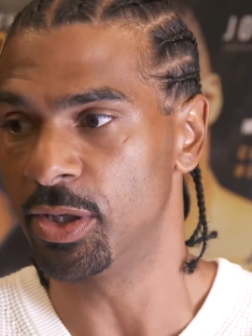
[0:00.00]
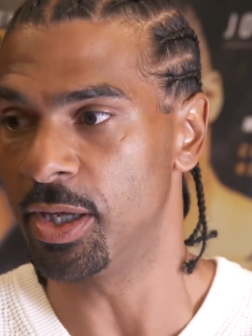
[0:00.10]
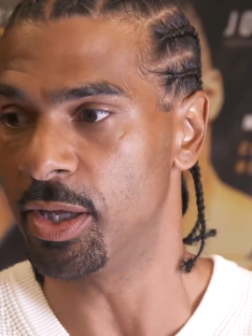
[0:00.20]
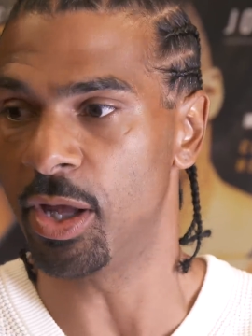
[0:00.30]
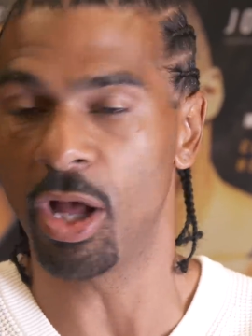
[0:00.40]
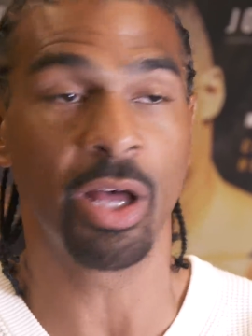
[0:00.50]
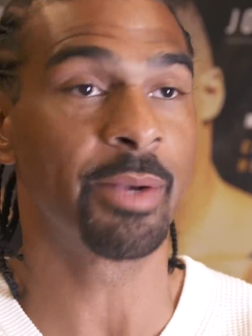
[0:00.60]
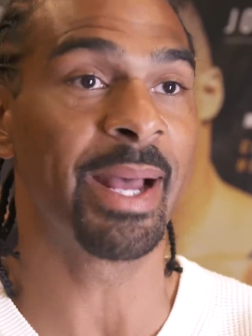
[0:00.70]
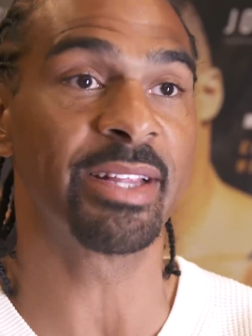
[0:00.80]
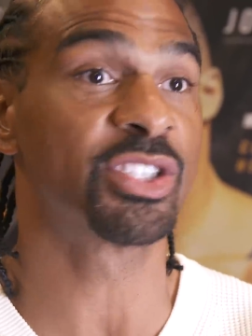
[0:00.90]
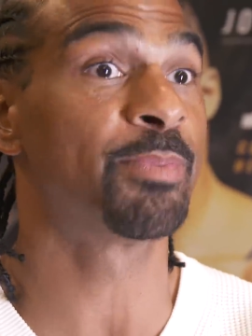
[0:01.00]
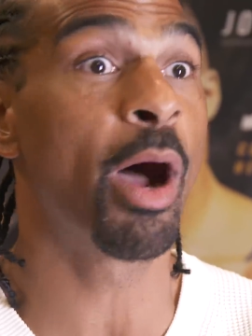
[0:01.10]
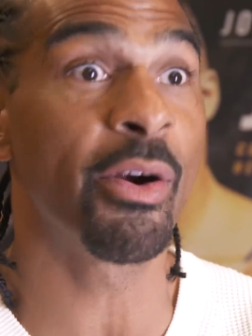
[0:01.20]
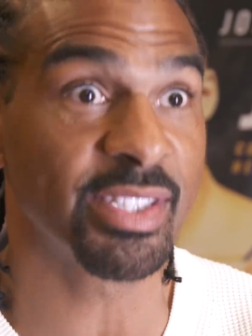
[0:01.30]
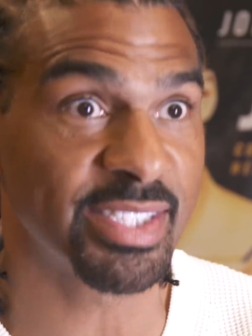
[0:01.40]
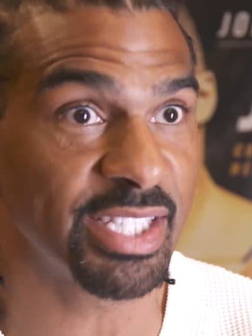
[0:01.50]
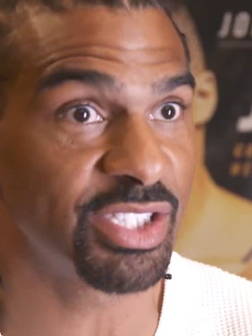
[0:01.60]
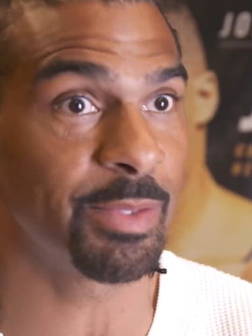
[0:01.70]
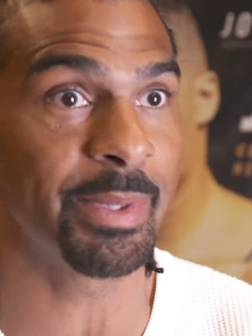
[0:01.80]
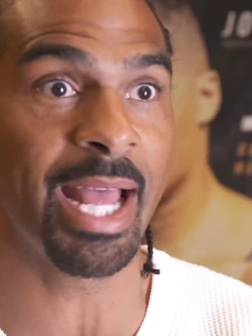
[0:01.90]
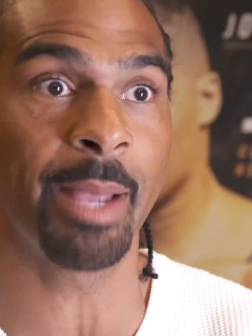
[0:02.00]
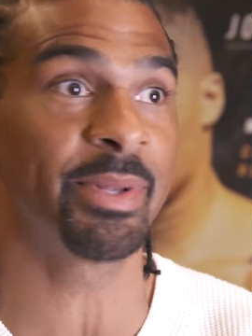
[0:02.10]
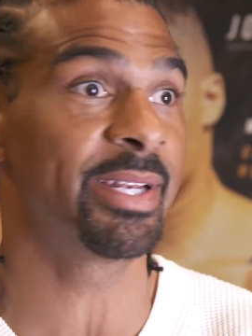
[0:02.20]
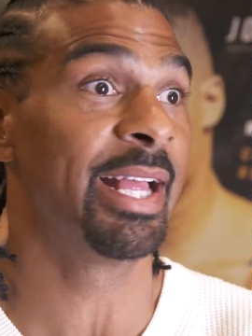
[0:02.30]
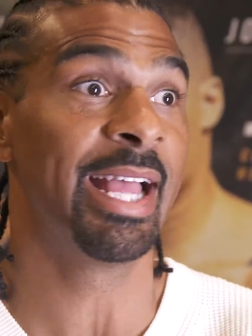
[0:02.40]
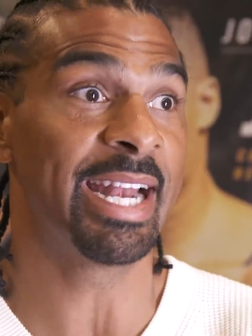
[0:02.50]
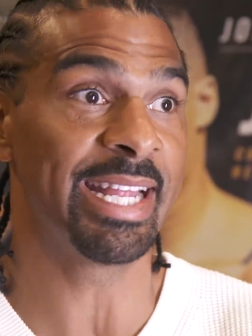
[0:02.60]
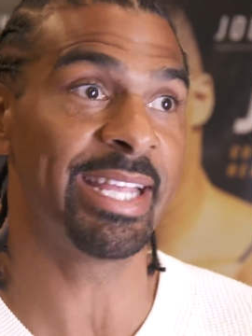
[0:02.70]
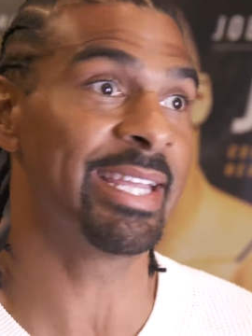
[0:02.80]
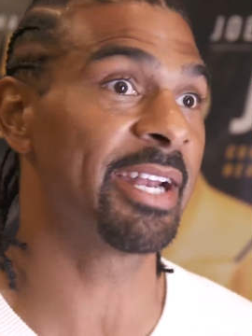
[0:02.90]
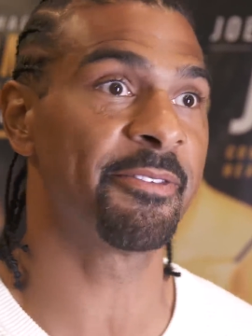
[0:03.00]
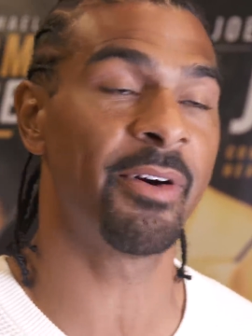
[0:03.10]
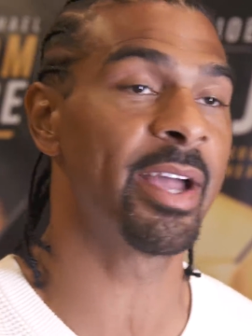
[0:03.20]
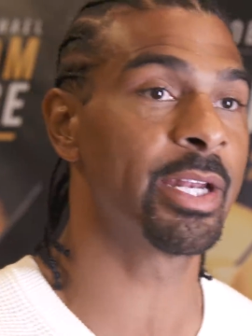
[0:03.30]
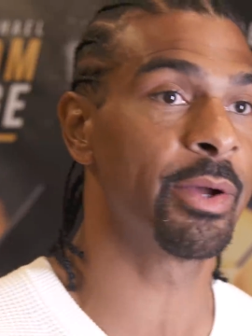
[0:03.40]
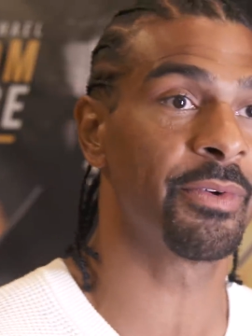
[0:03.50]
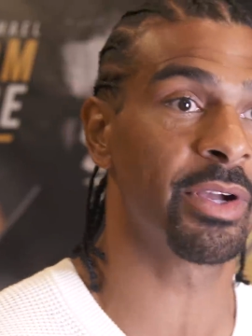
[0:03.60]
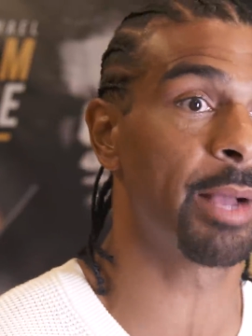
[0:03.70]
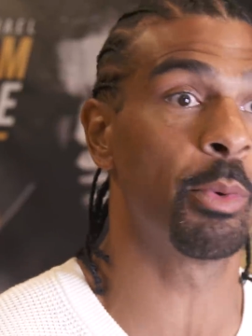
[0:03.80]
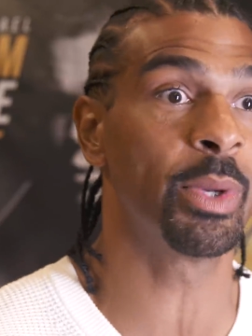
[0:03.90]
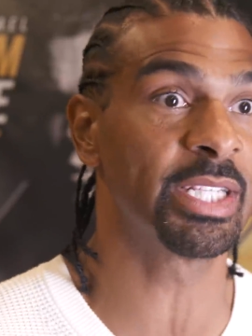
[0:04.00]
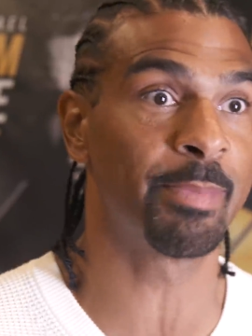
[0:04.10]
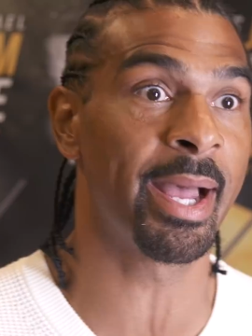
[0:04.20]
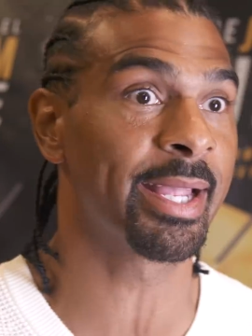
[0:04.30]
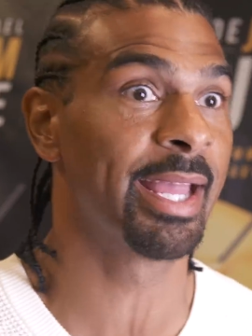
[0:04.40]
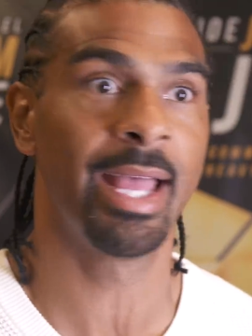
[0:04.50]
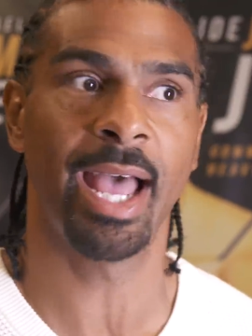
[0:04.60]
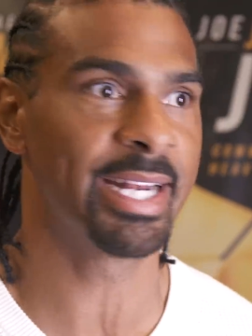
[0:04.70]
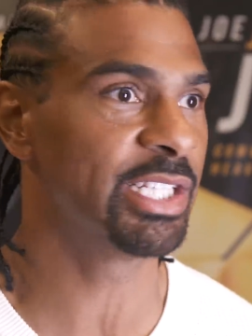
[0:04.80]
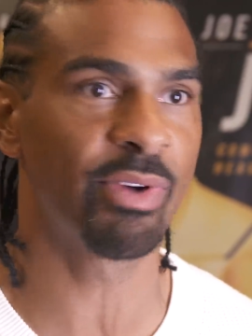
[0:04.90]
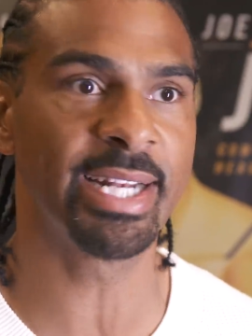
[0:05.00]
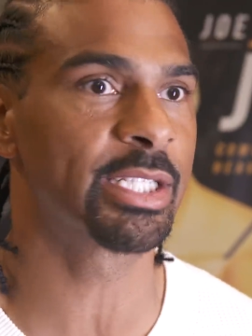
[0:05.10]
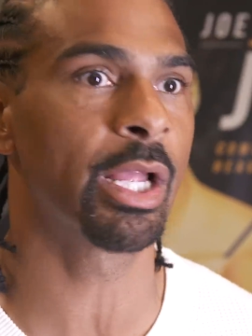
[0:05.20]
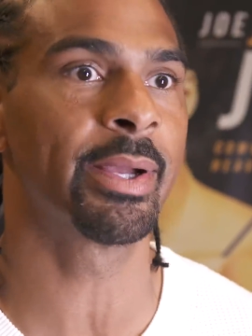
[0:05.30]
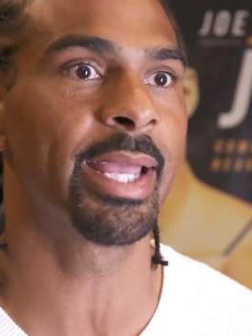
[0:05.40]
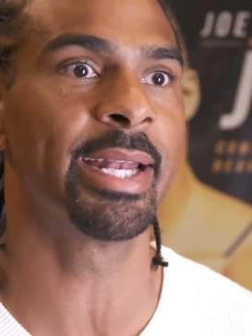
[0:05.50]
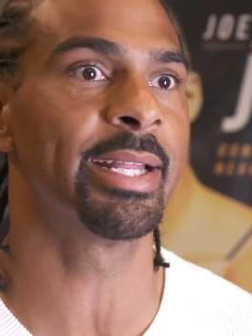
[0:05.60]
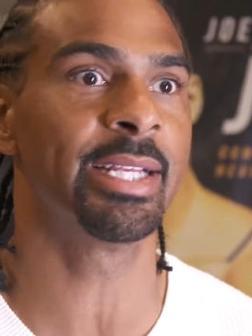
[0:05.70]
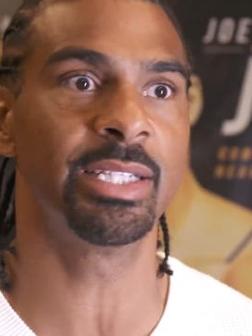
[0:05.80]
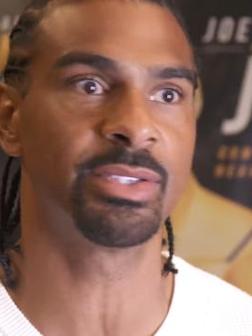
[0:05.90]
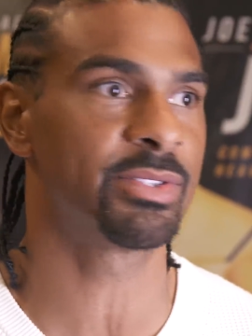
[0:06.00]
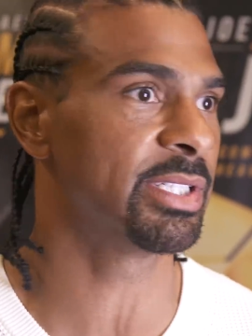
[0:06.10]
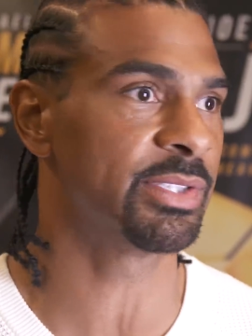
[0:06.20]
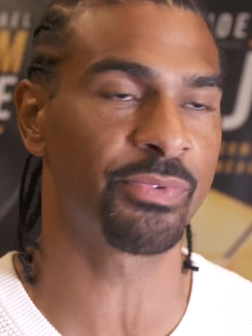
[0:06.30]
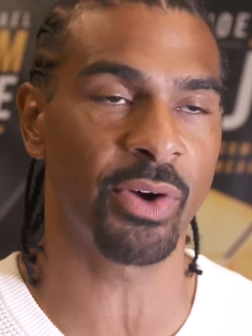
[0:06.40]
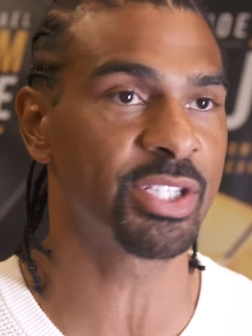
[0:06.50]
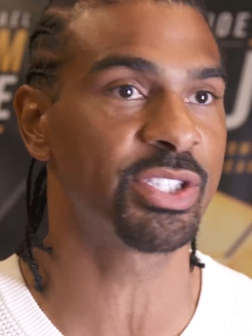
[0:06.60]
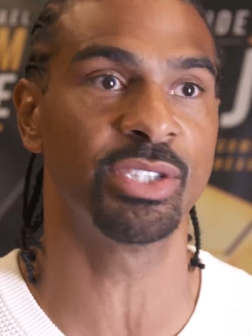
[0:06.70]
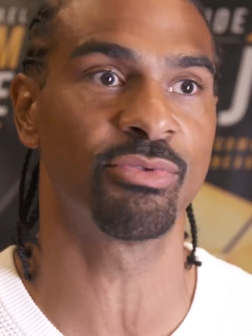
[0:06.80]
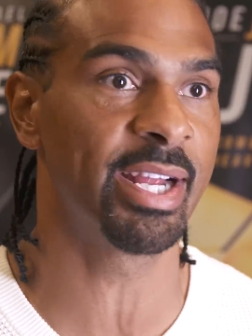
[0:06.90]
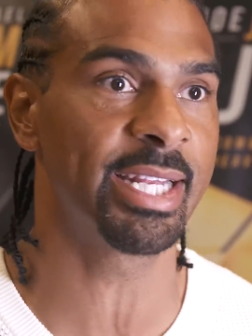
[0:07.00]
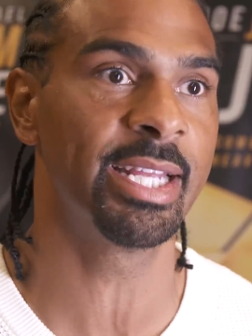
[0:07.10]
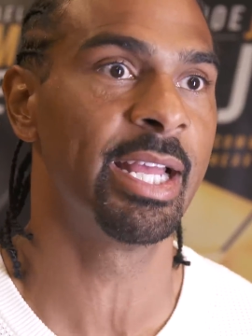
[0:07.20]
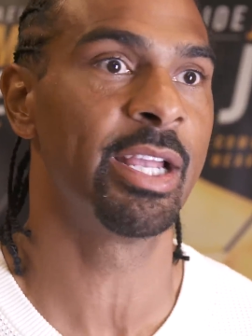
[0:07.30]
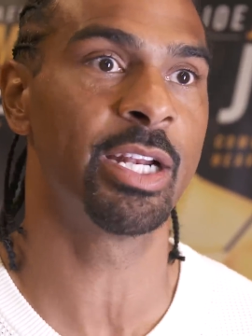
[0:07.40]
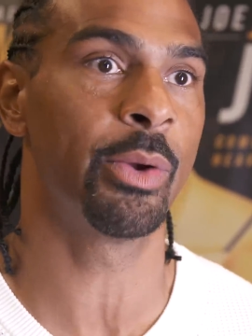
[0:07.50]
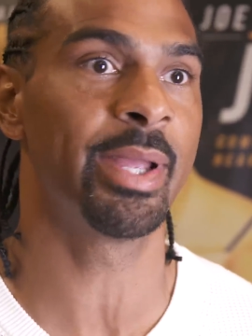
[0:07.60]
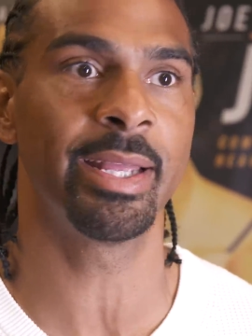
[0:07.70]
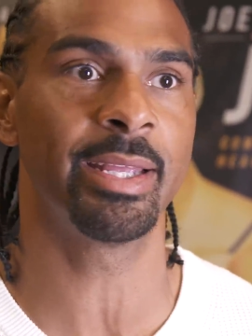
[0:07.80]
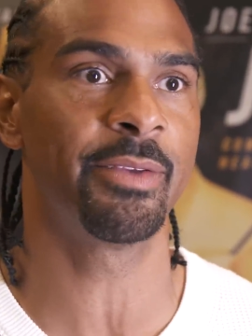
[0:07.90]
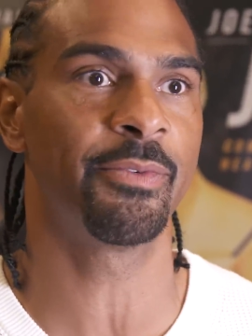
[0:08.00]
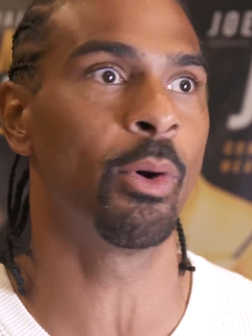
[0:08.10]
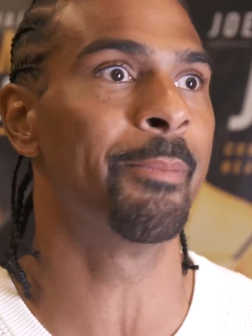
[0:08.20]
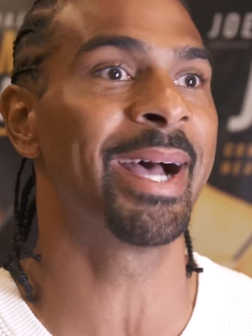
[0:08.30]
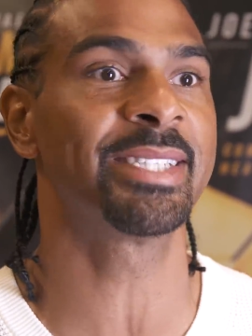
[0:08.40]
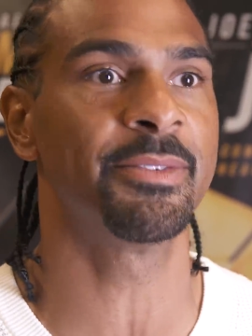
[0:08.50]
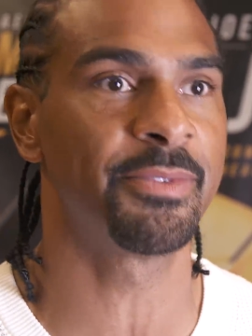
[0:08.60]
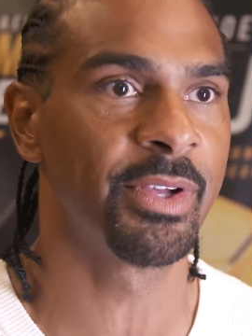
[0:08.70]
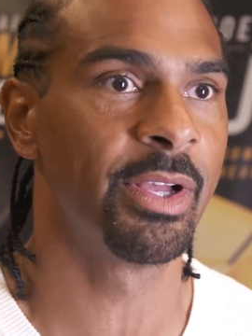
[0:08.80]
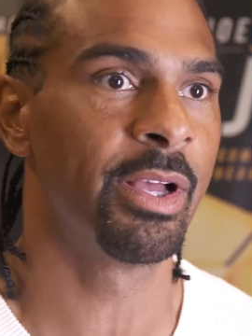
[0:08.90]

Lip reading: heard about the sparring sessions that have been happening, and he had a fight, you know, a couple of weeks back, and he's ready to go again. He's fresh, he's ready. You know, he fought a massive